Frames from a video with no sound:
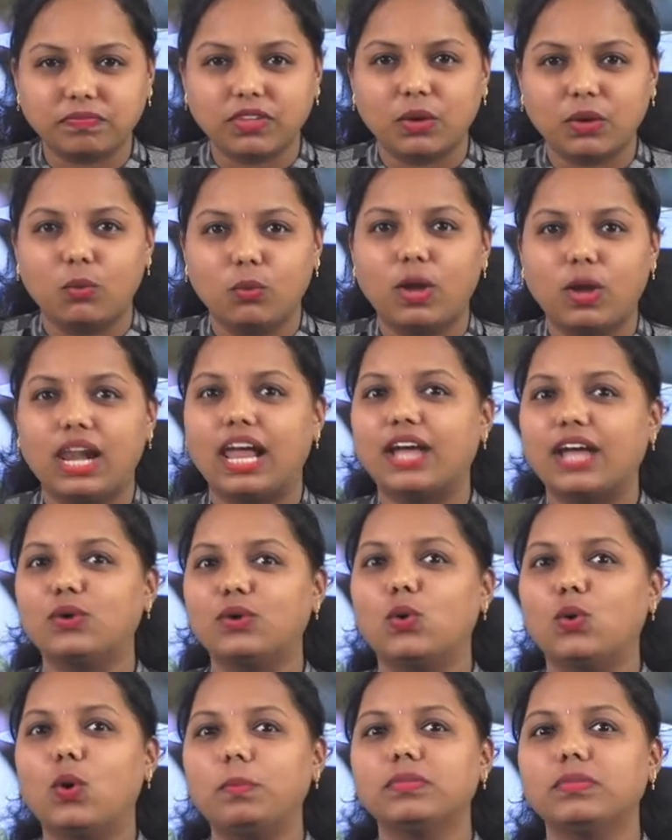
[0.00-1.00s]
Well, I
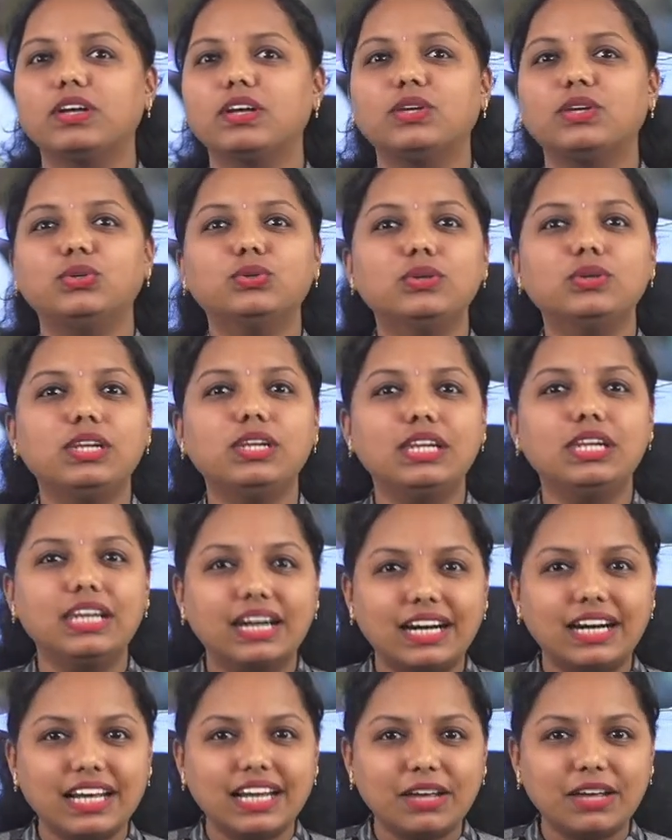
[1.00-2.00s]
hope you
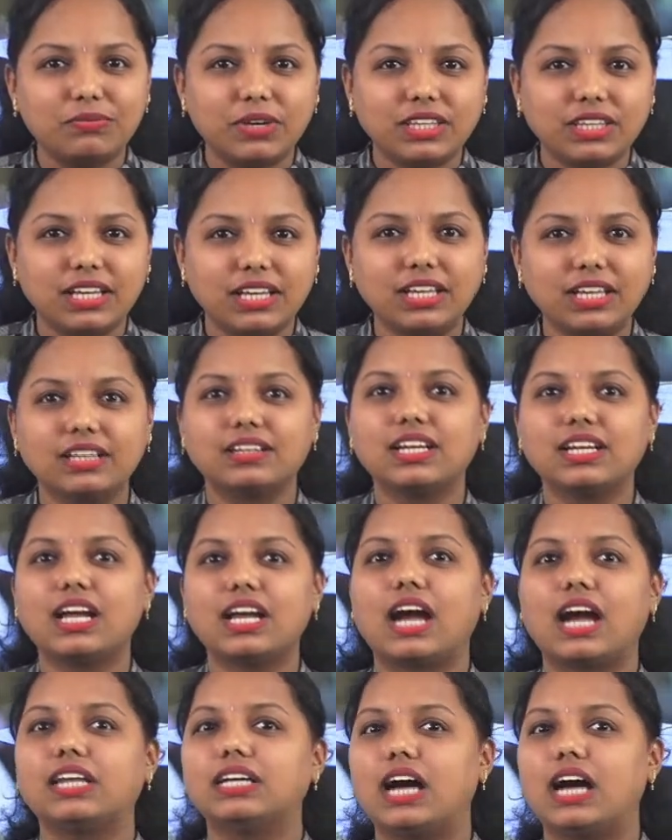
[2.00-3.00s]
learn everything
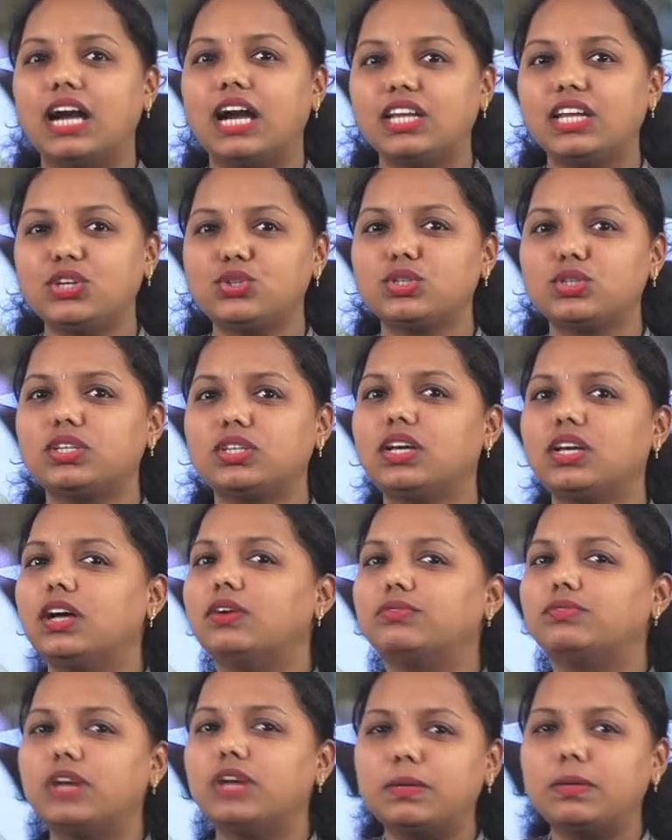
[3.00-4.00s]
regarding addition,
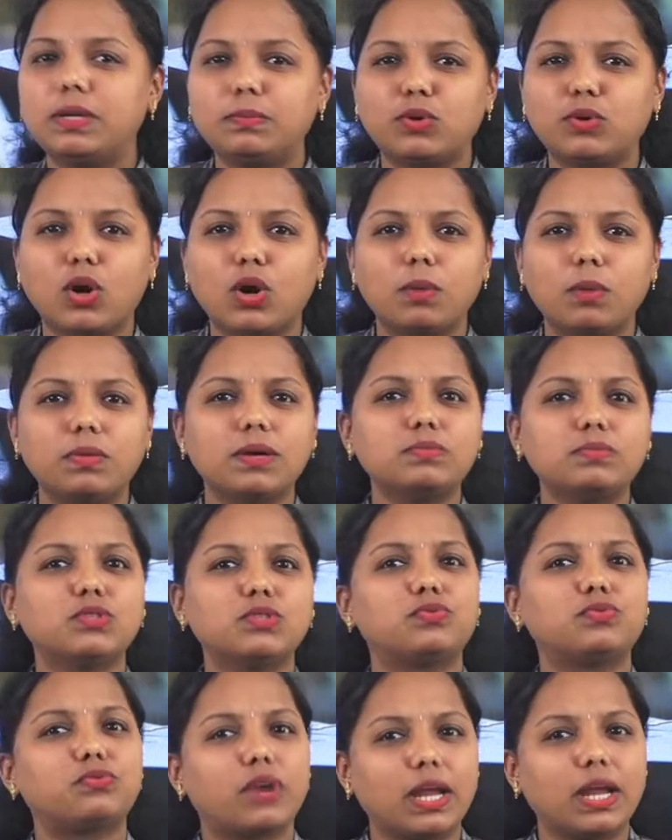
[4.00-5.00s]
verbal problems,
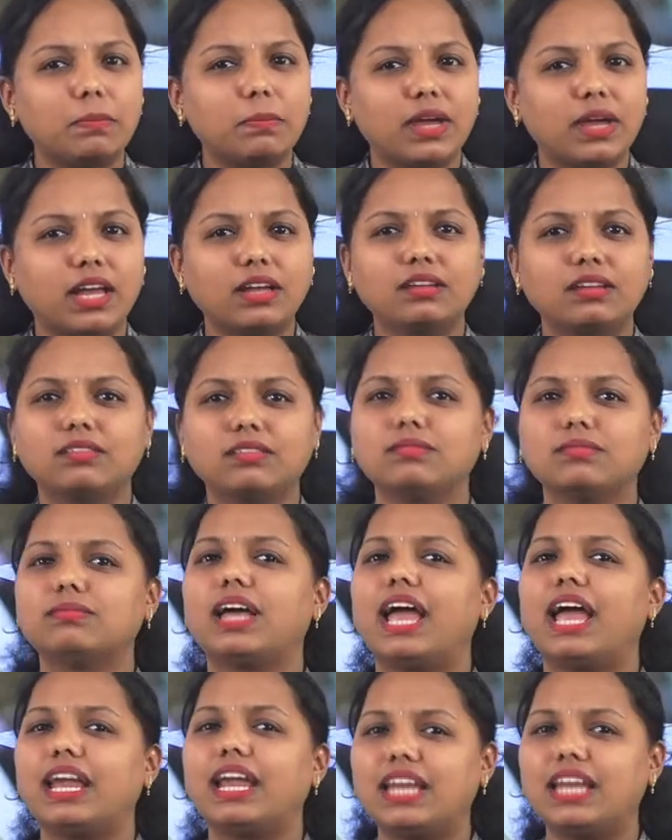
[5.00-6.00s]
framing
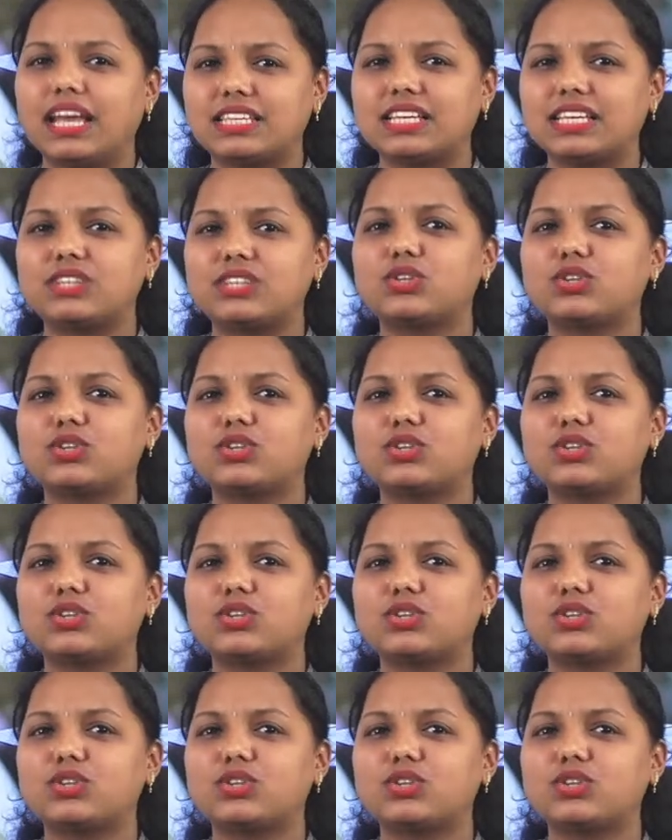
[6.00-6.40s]
and etc.